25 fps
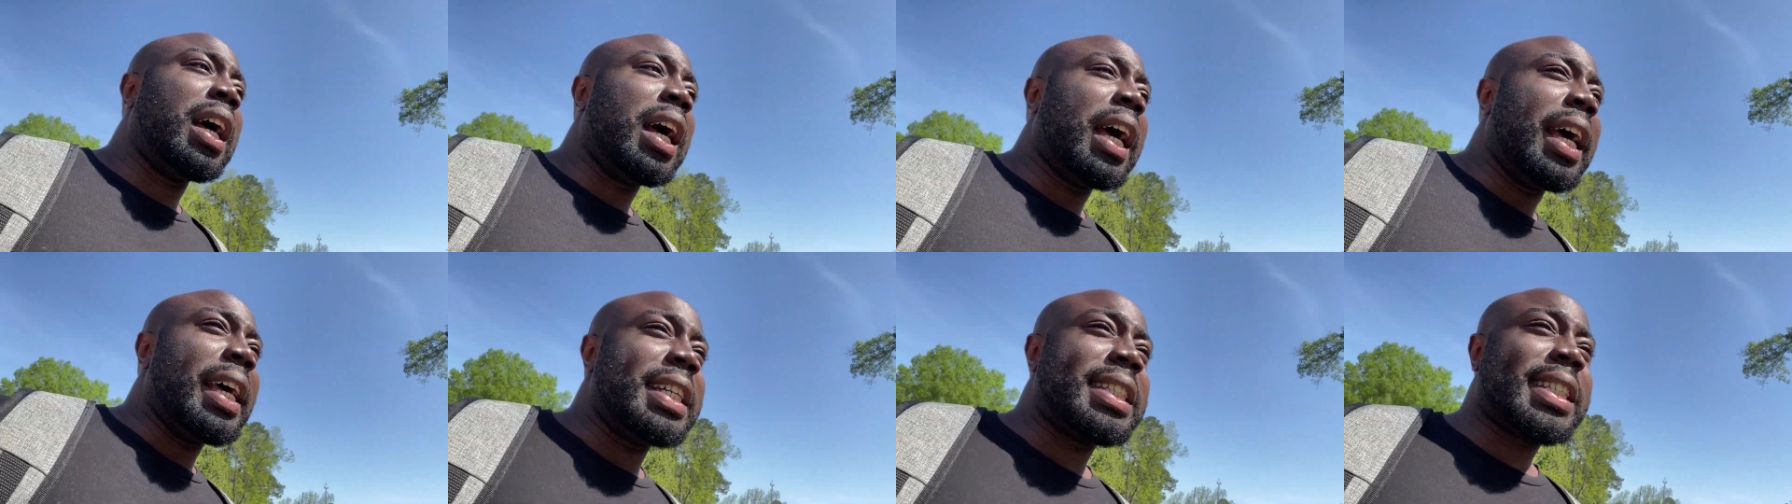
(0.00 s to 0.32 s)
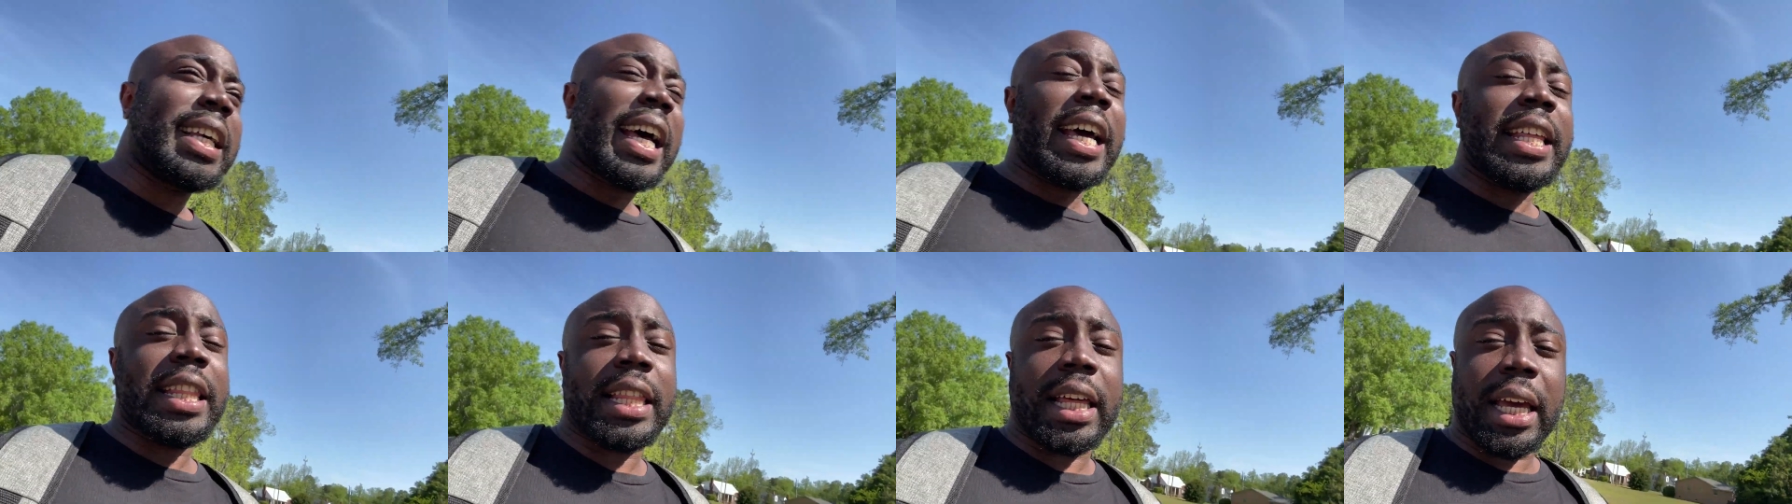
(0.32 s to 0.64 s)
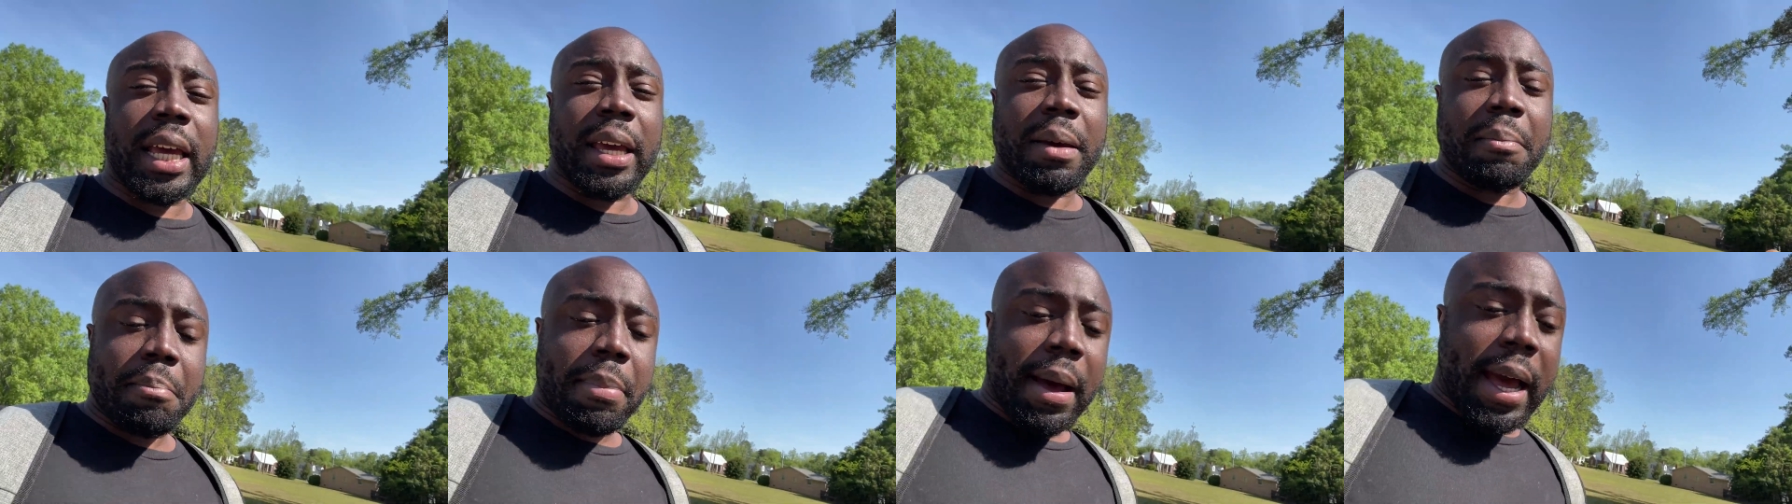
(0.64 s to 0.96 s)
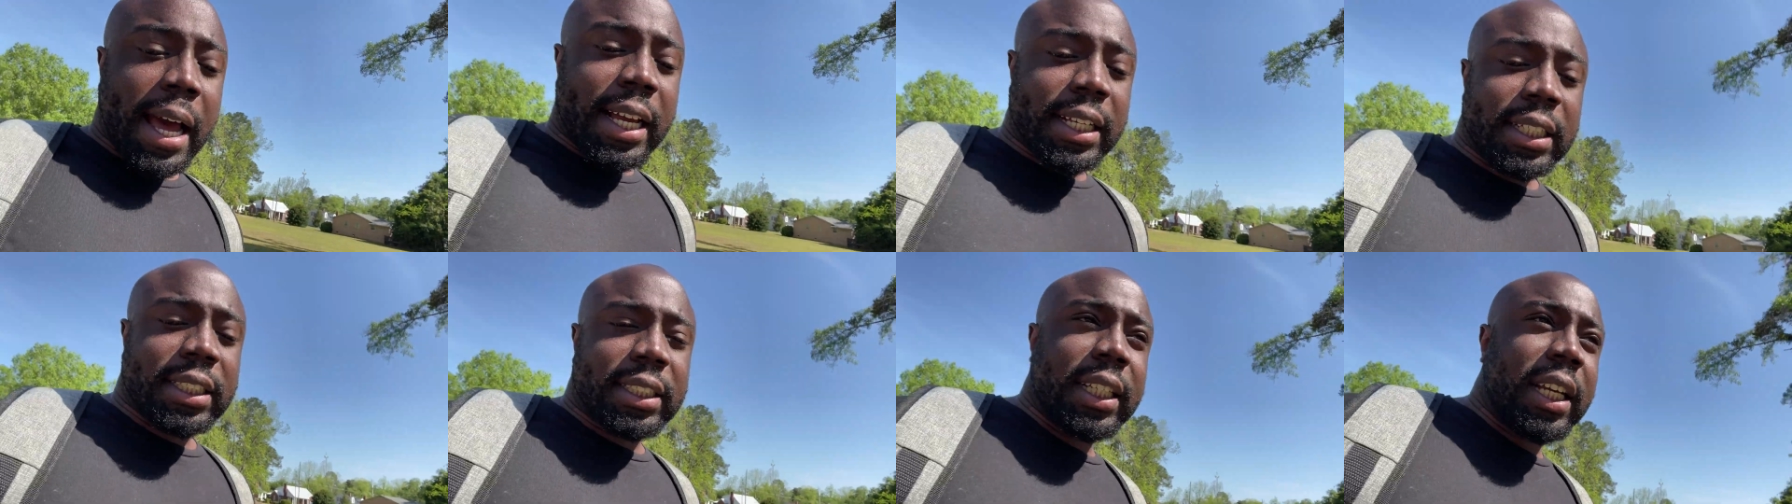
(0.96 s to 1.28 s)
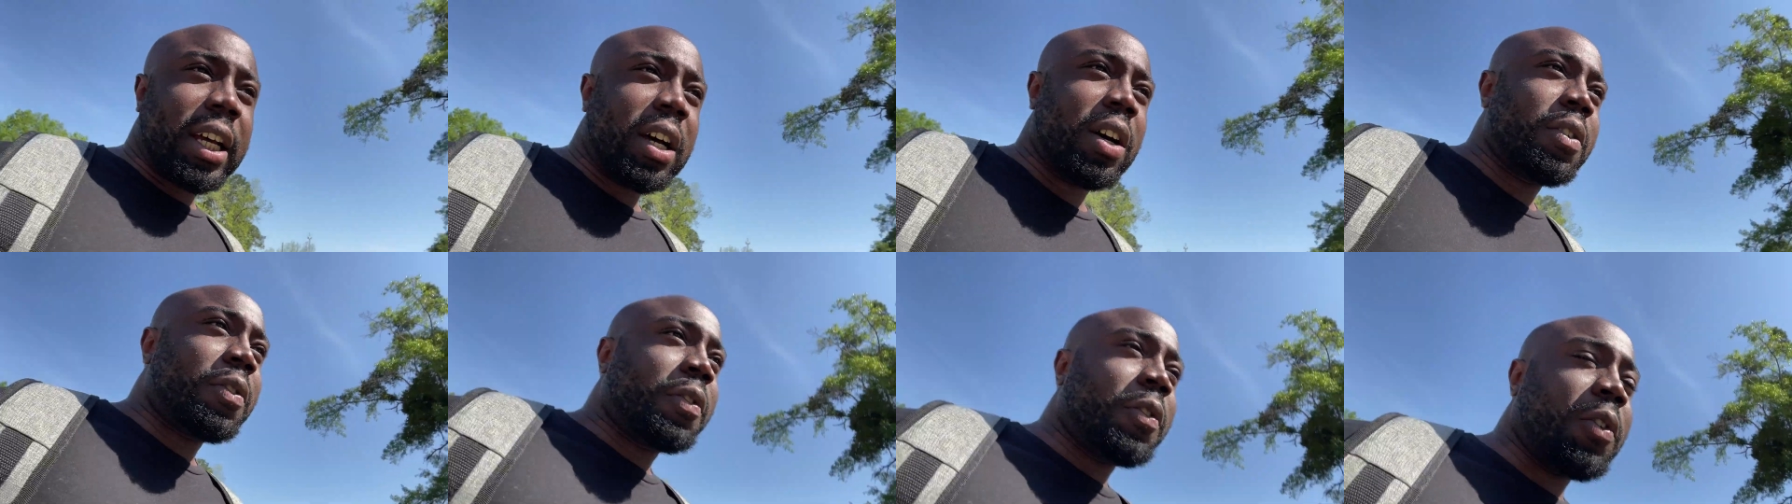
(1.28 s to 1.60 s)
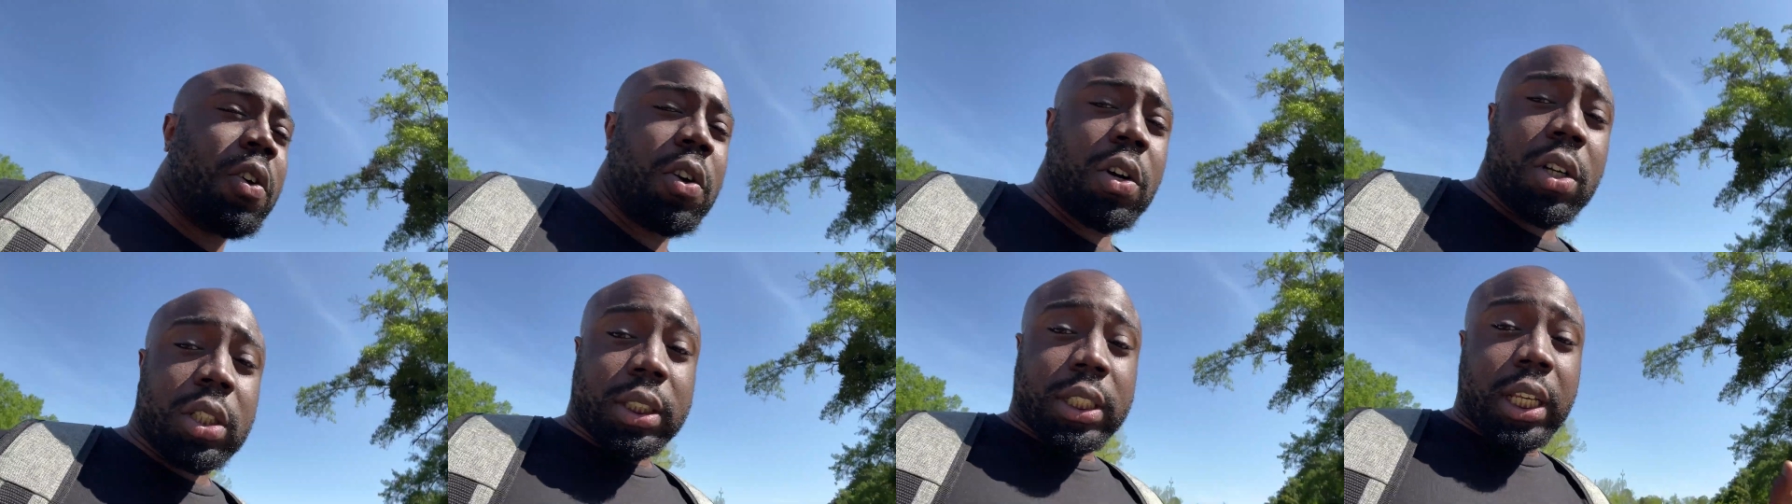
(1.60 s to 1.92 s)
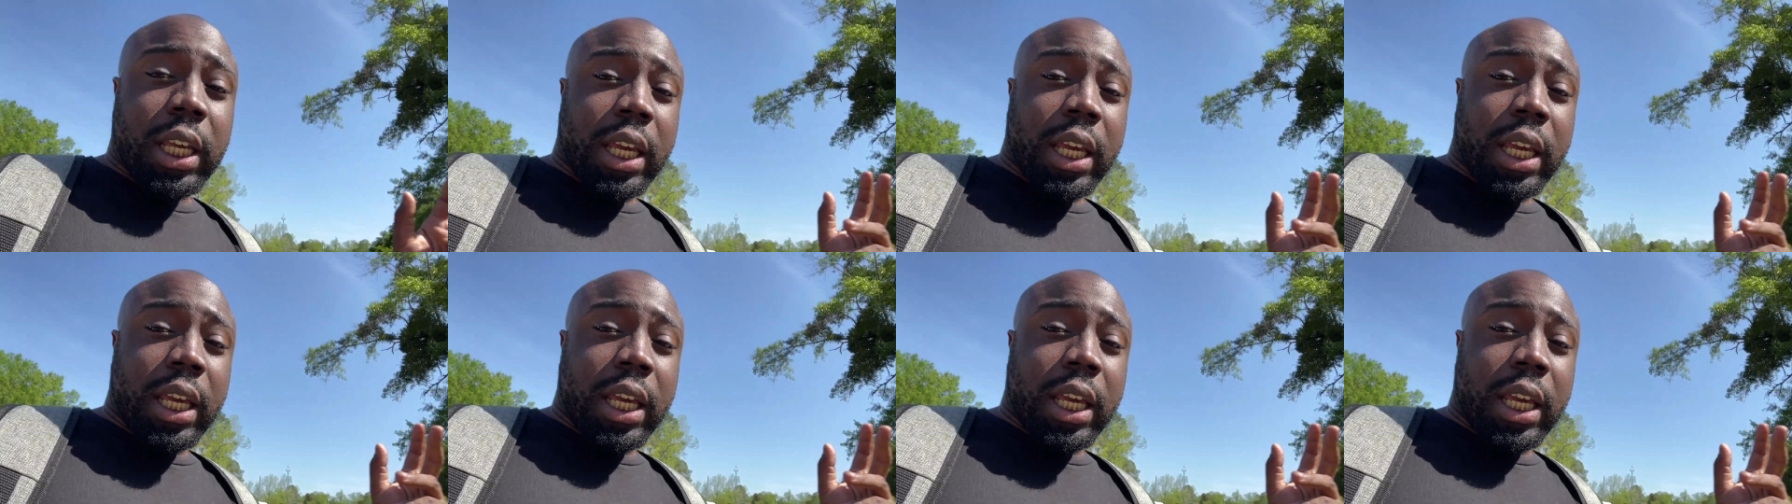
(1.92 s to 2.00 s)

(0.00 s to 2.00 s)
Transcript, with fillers: It's either him by himself or it's